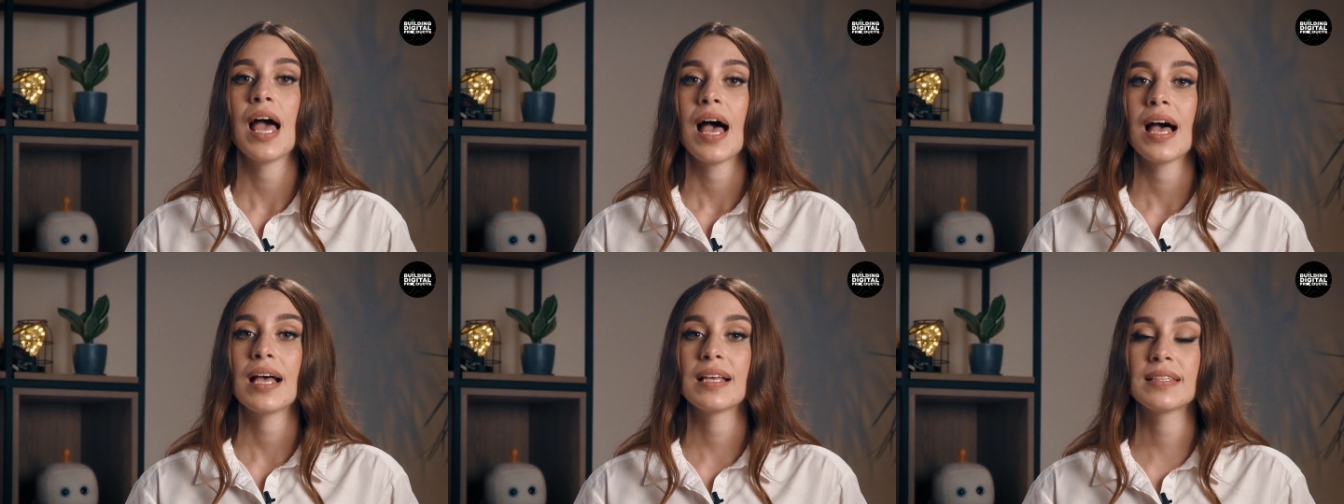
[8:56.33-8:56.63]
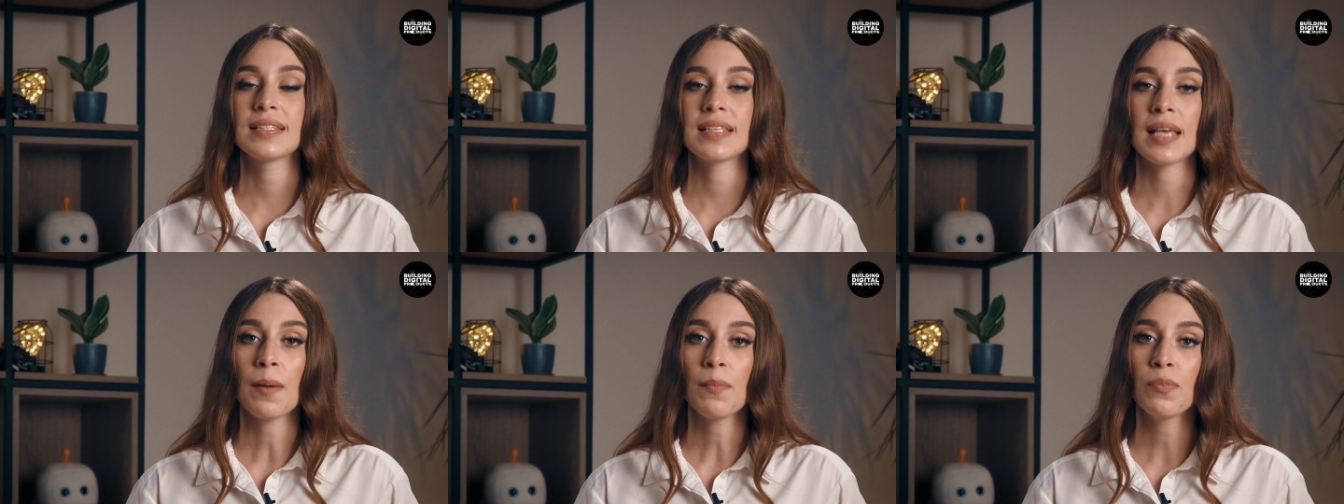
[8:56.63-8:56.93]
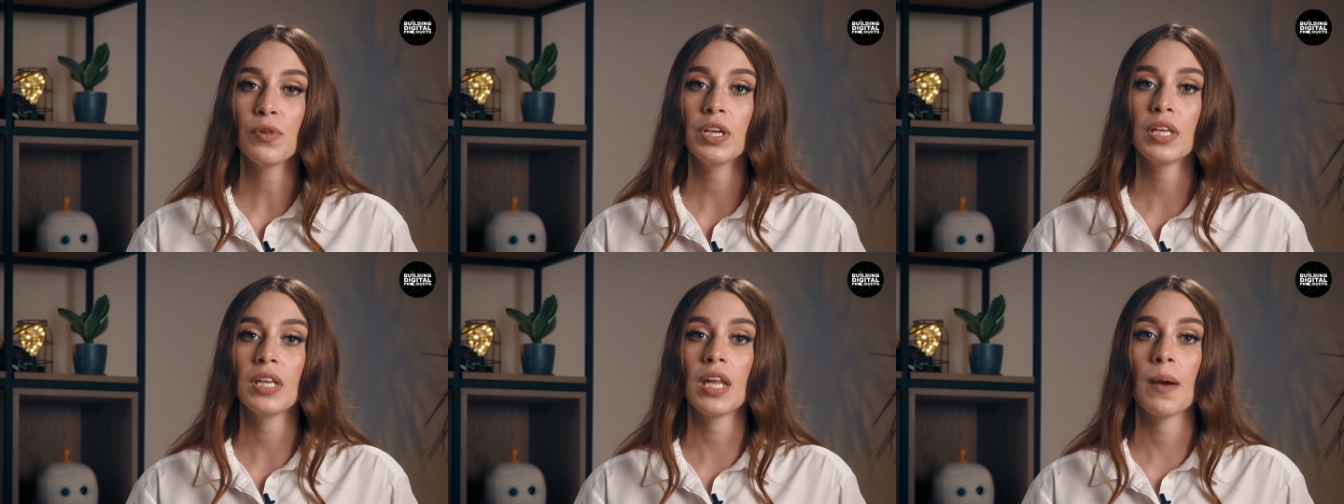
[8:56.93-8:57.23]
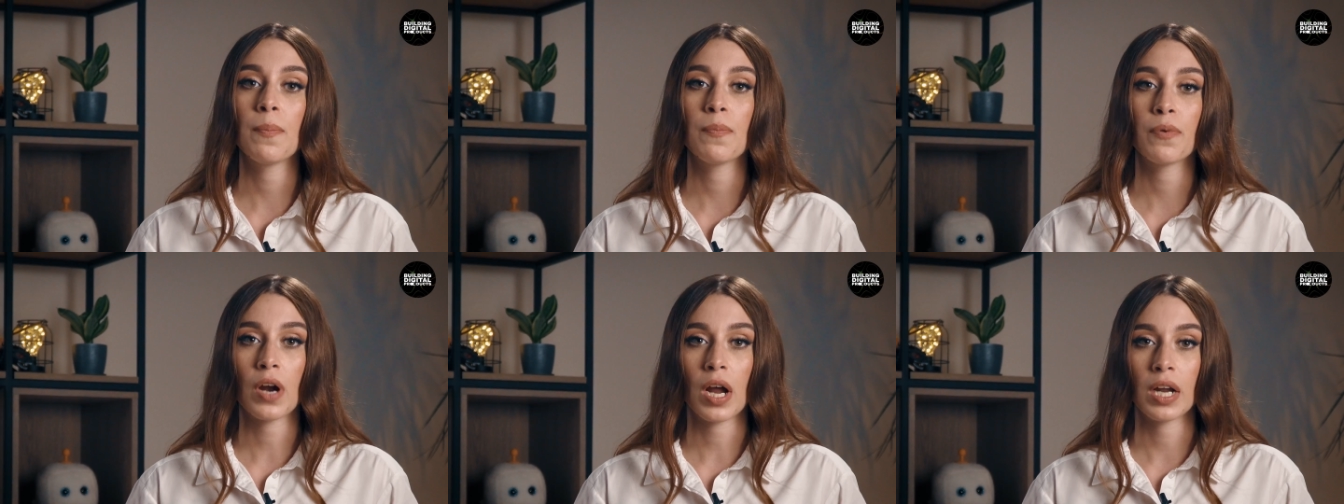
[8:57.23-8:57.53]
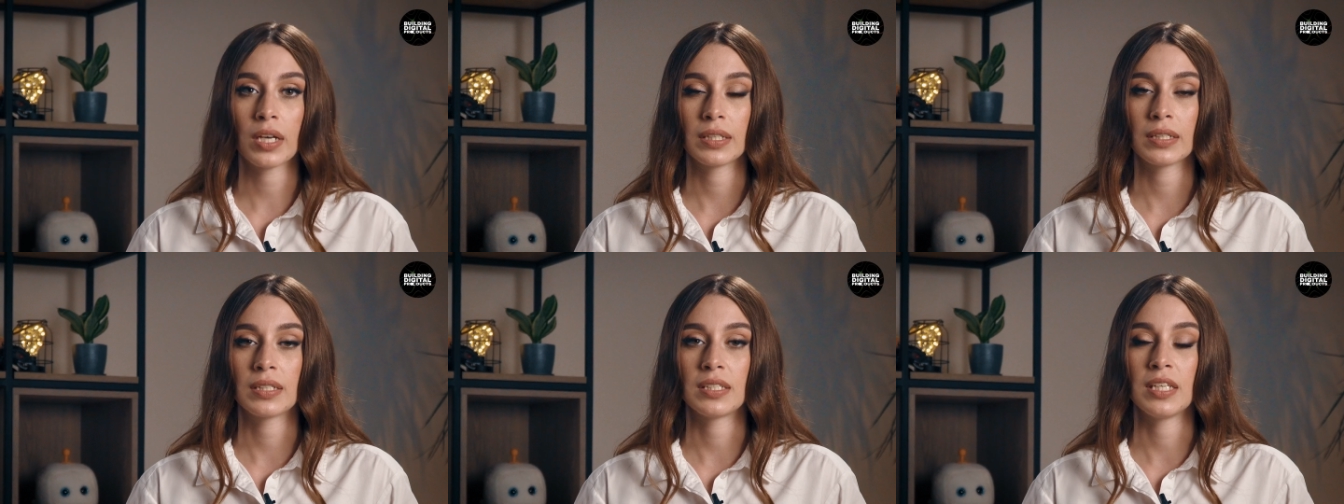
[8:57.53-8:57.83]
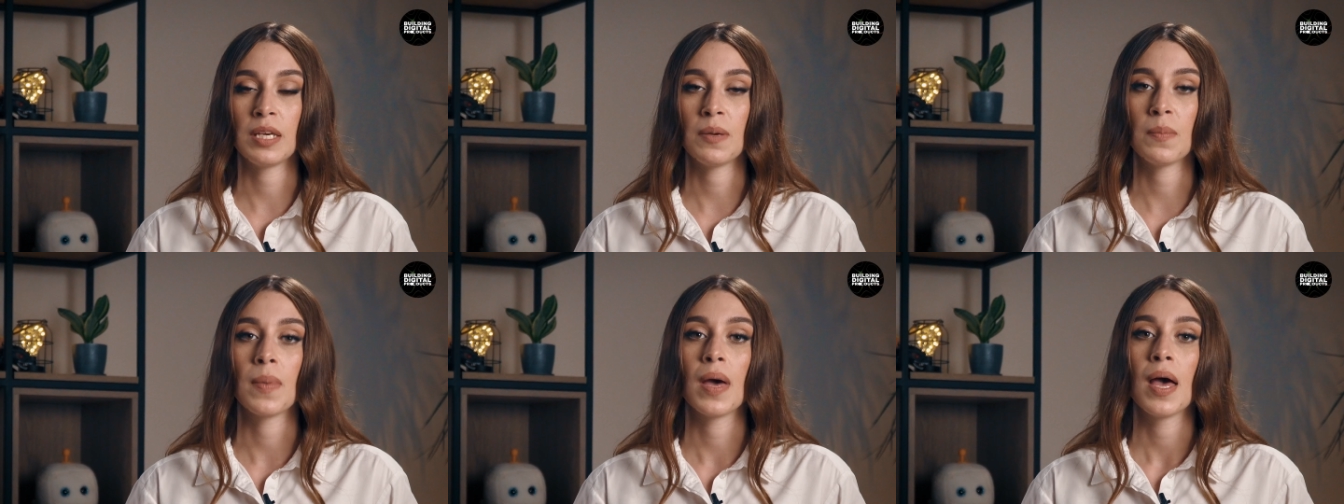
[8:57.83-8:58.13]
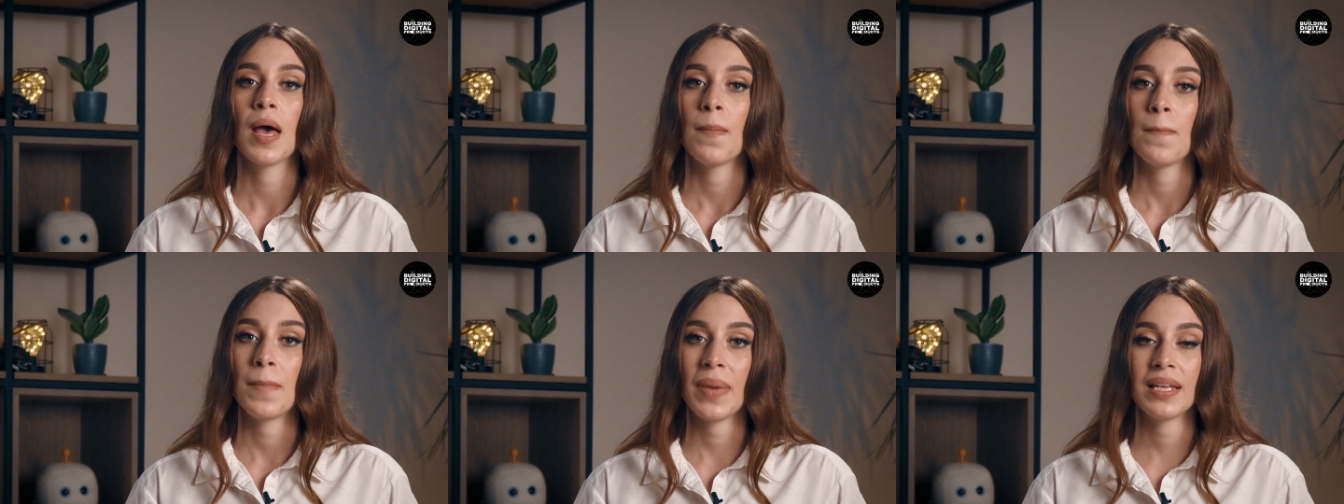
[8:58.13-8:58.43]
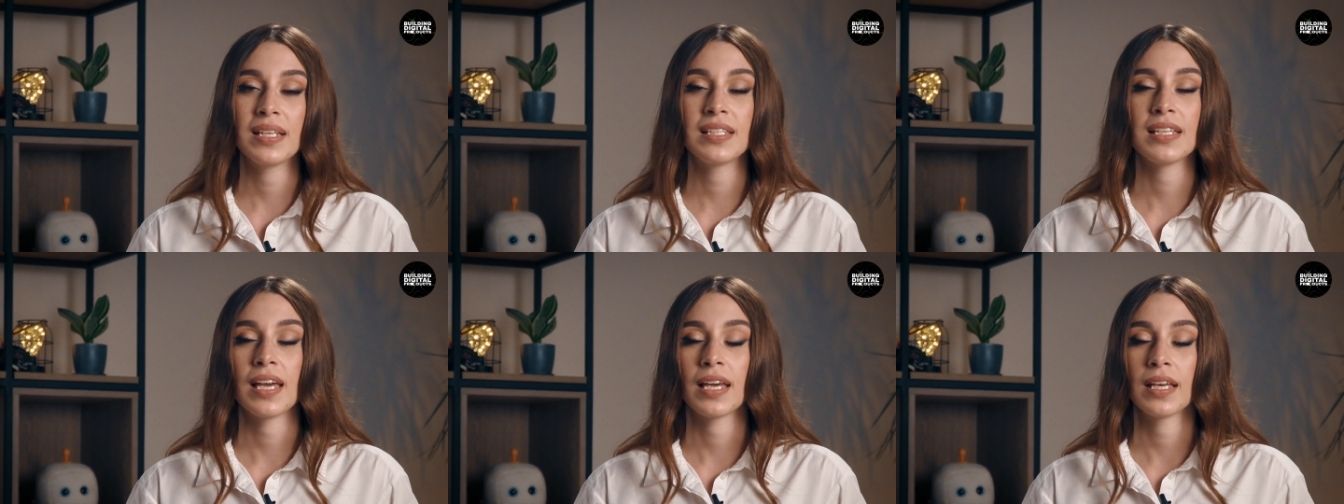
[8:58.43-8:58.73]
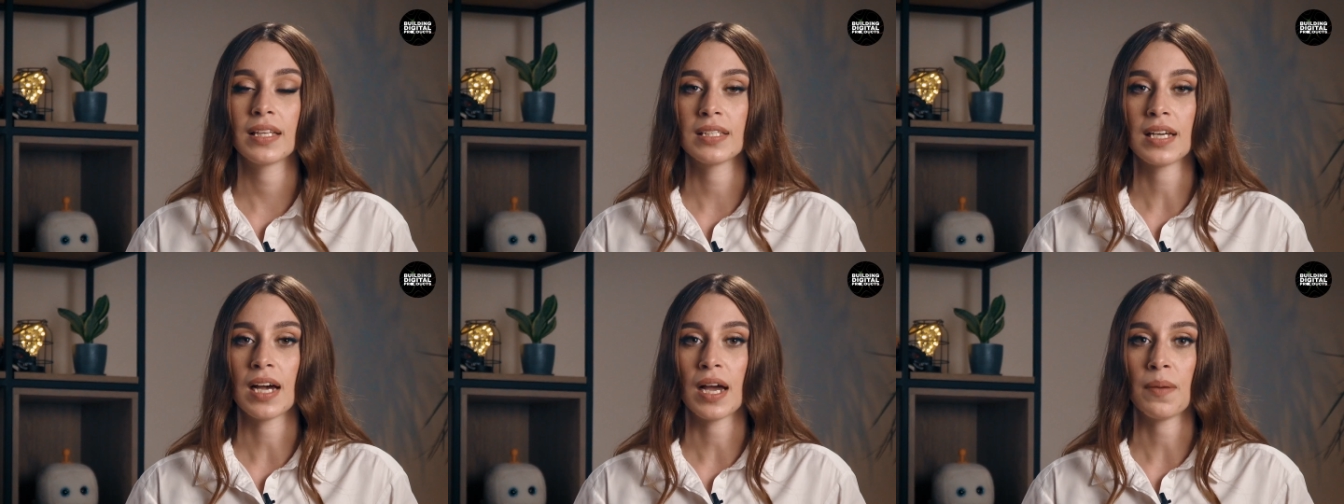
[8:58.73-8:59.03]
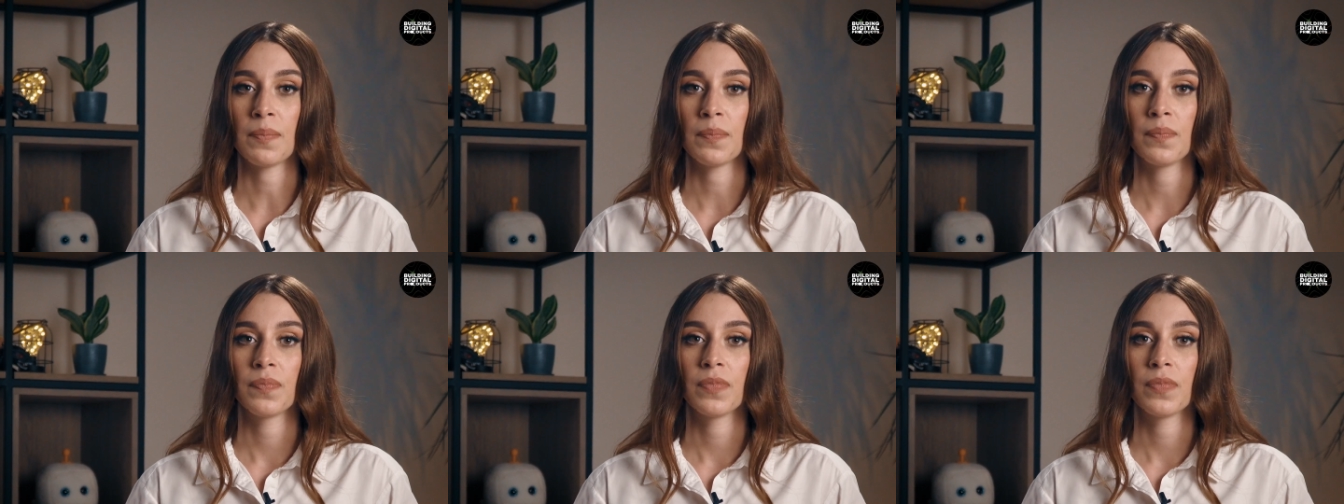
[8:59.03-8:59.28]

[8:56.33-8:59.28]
assembling a product team may take time.